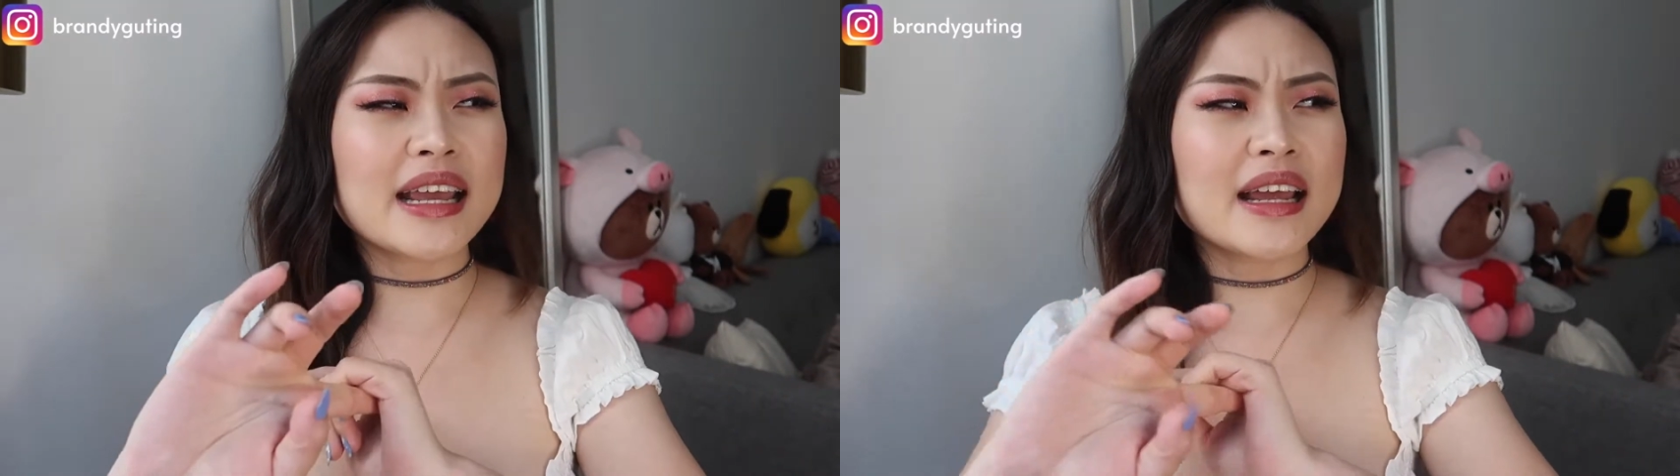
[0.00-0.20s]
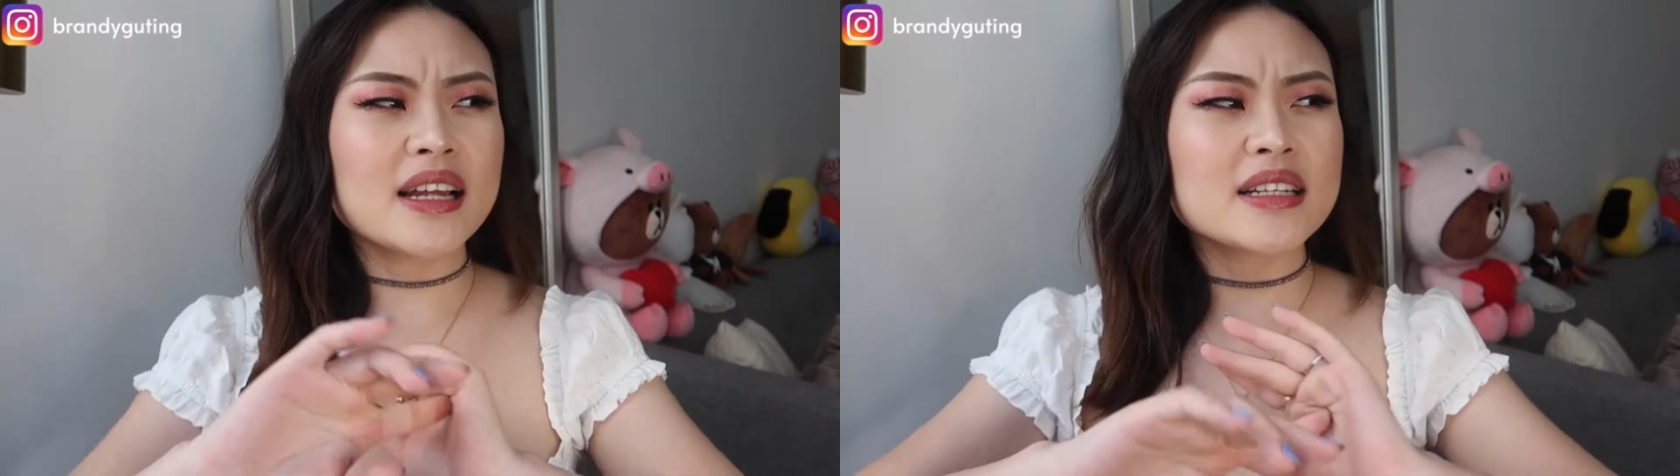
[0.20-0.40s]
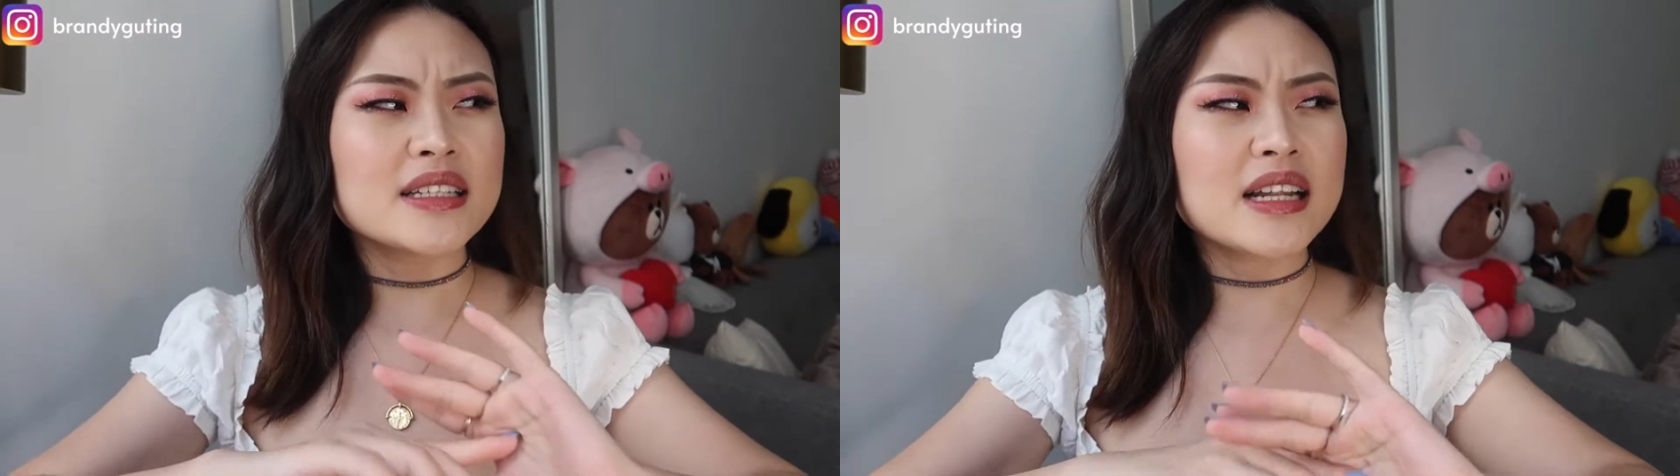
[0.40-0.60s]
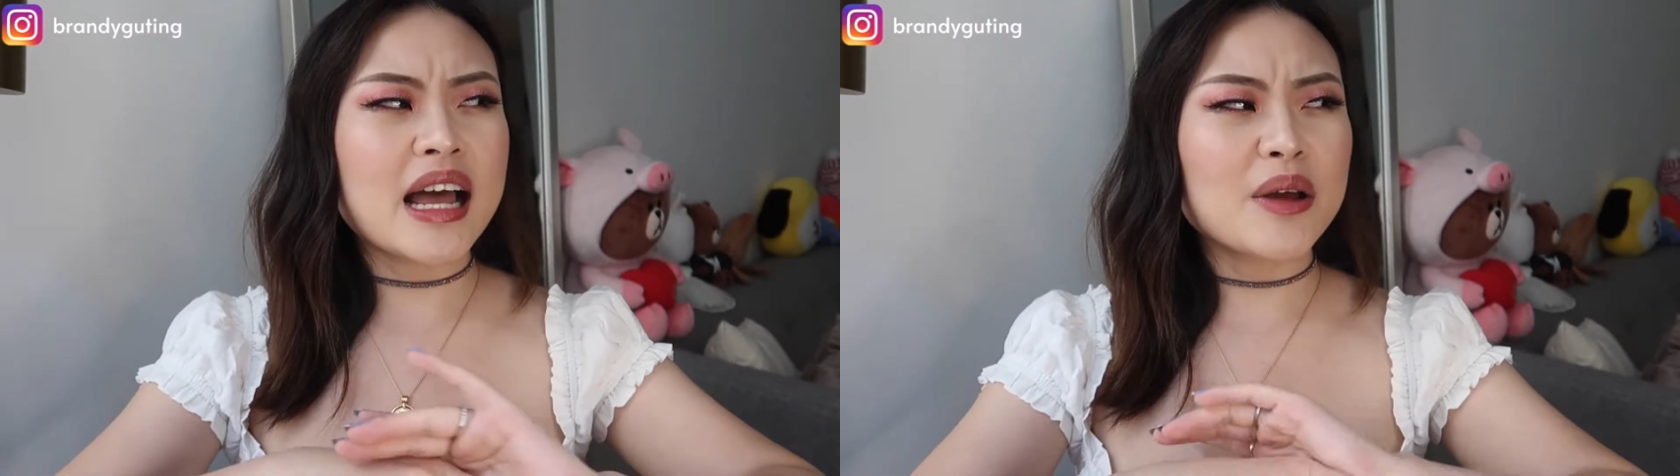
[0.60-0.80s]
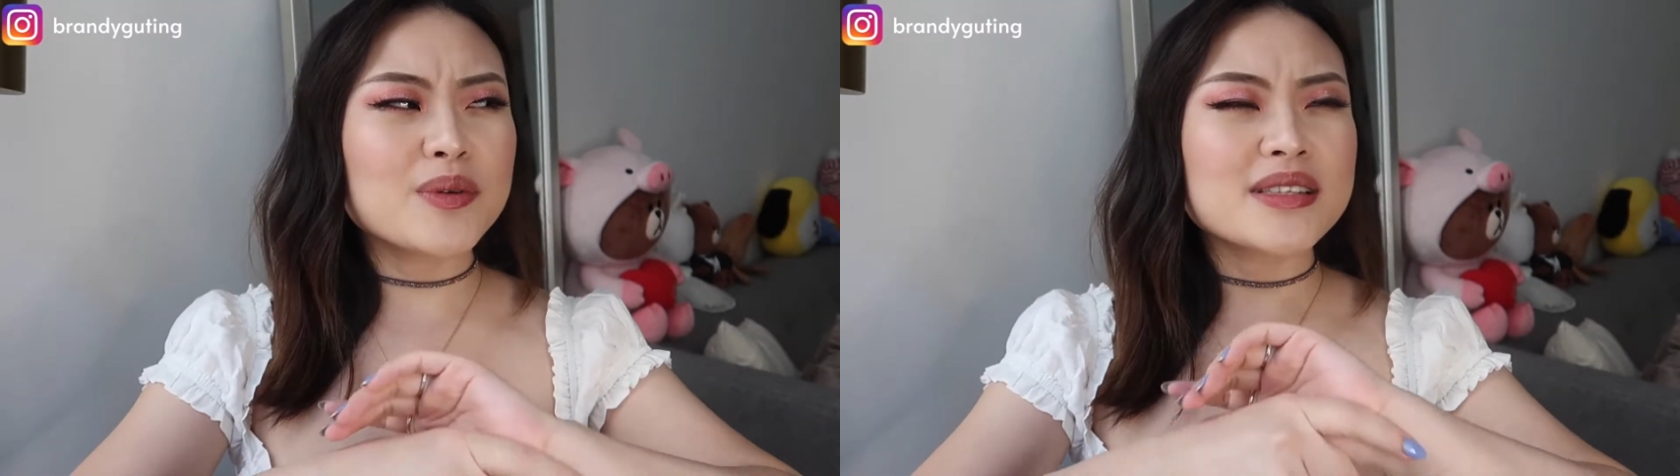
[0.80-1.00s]
and
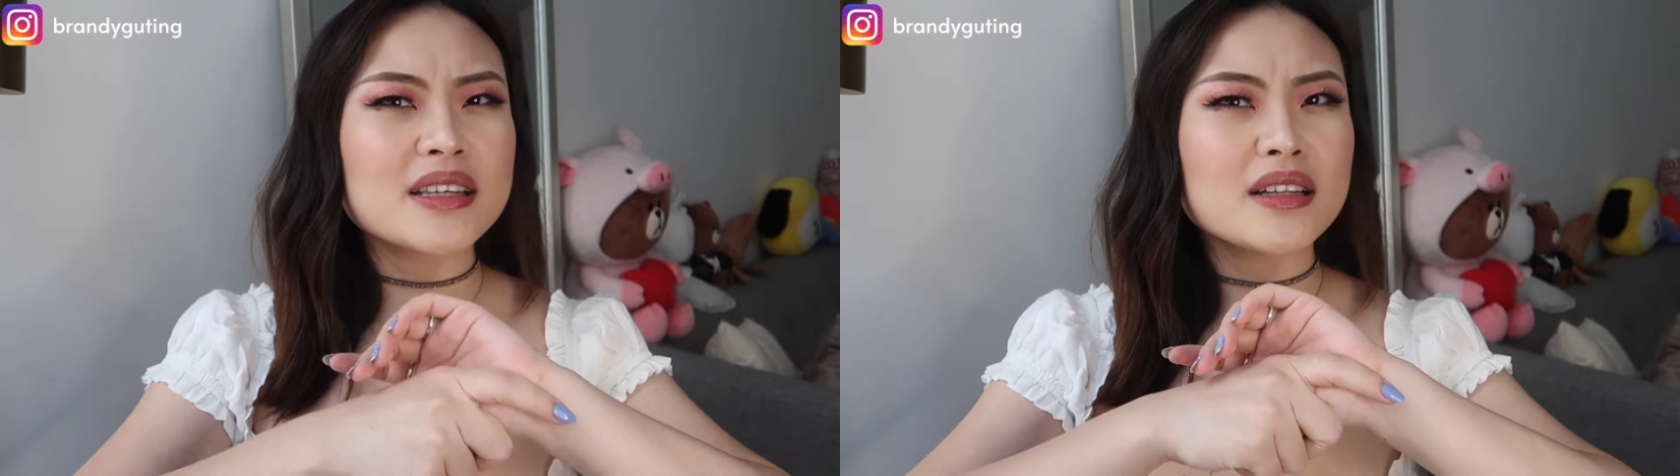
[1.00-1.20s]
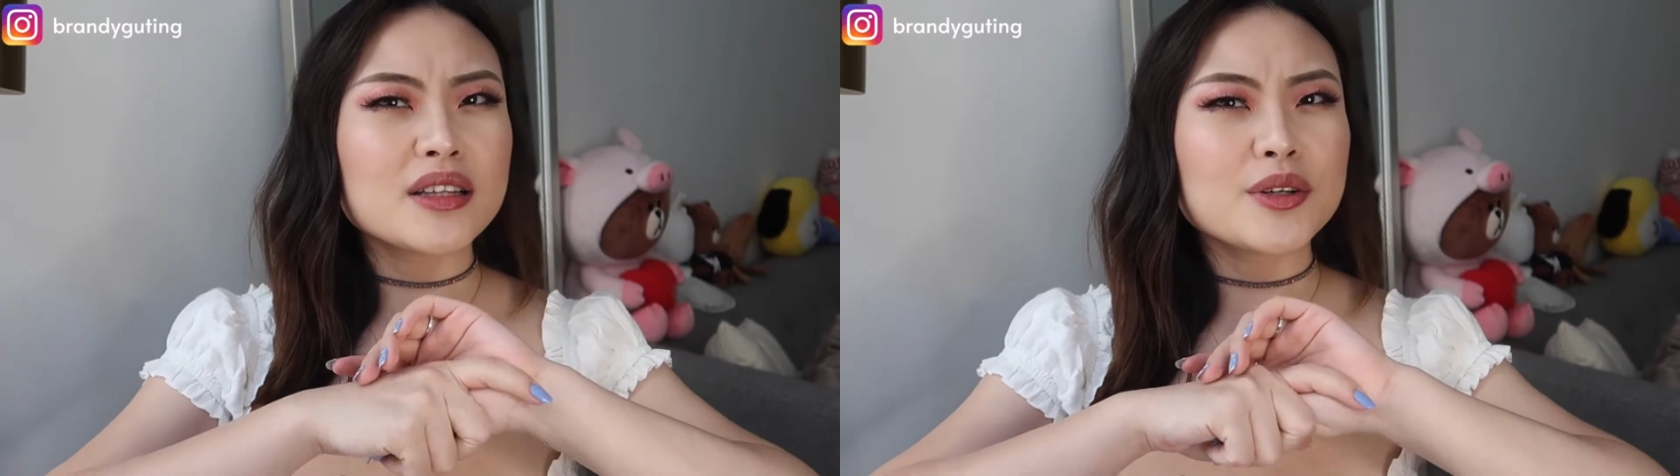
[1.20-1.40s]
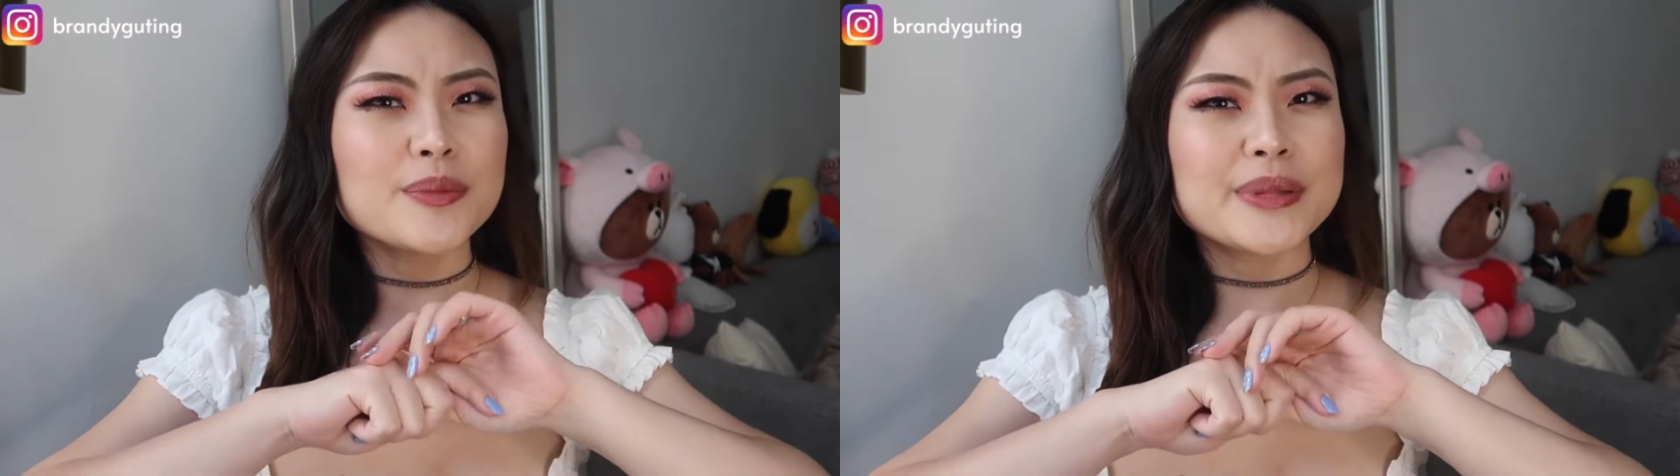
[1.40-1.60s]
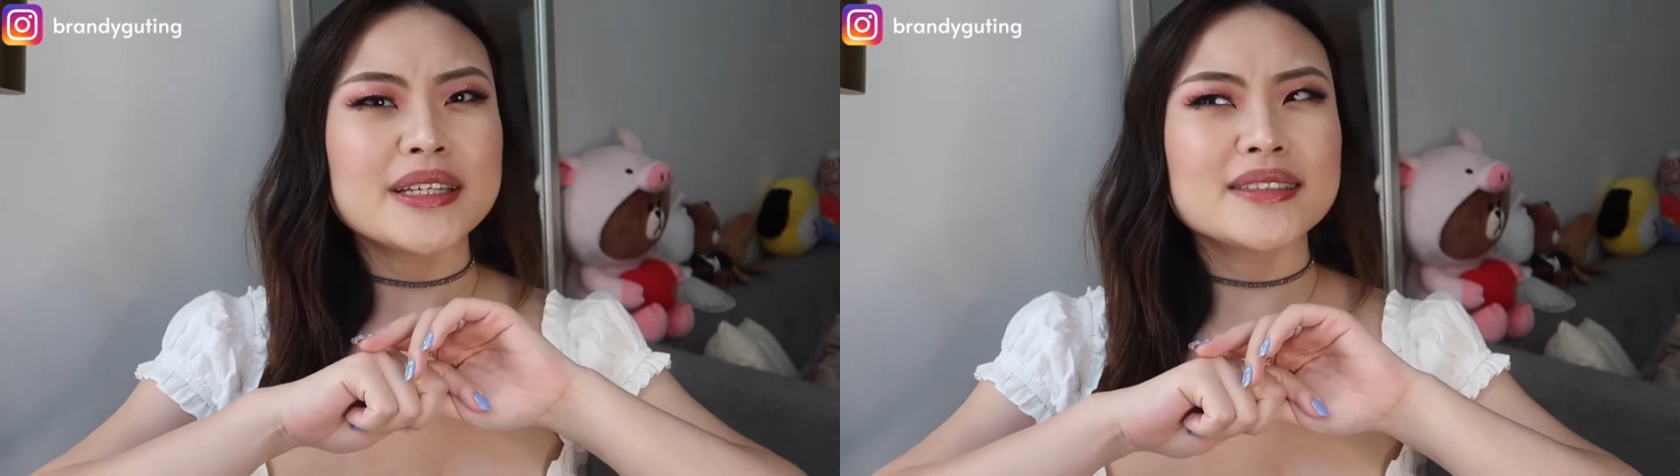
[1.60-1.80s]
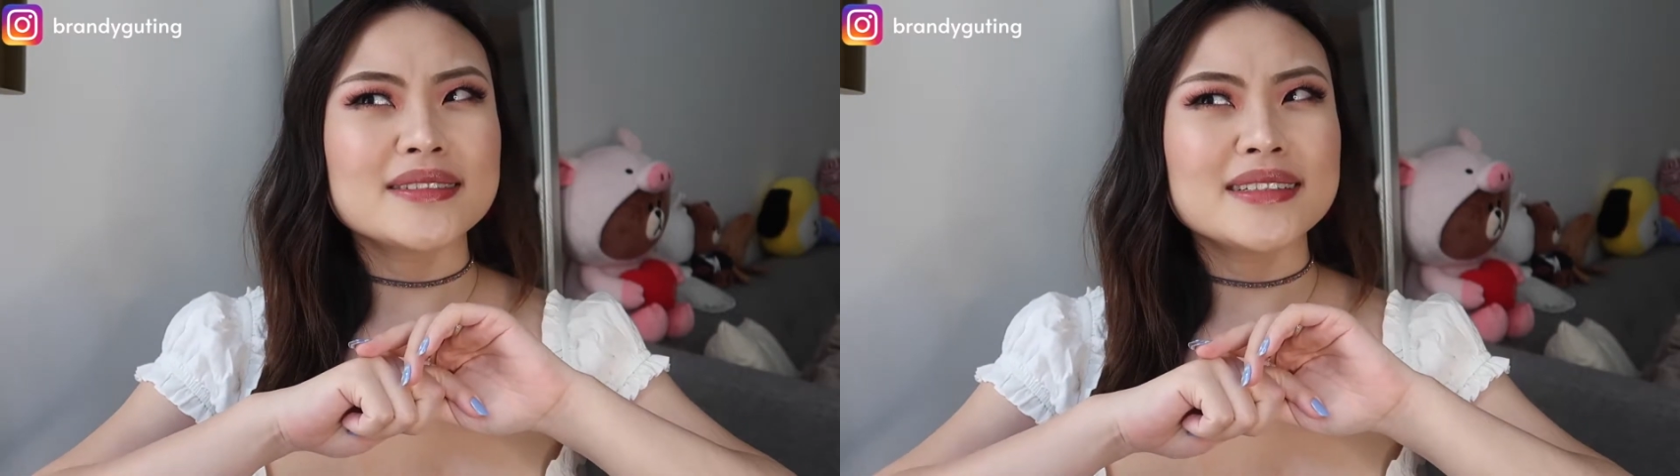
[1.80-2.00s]
I would say a little
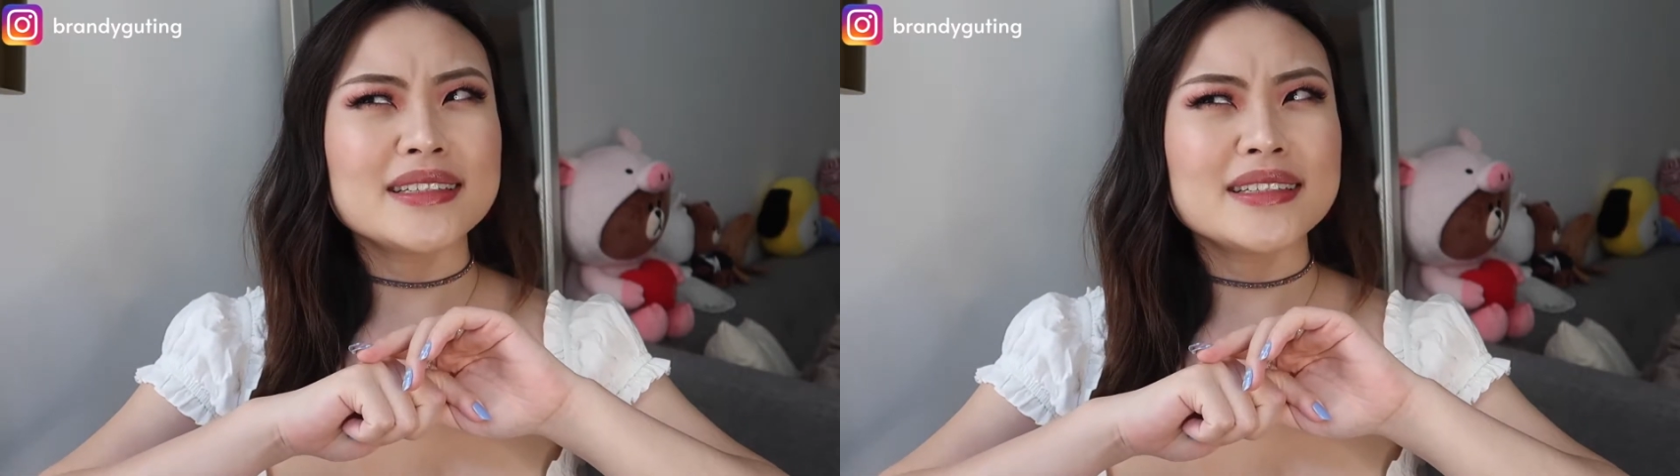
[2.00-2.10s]
bit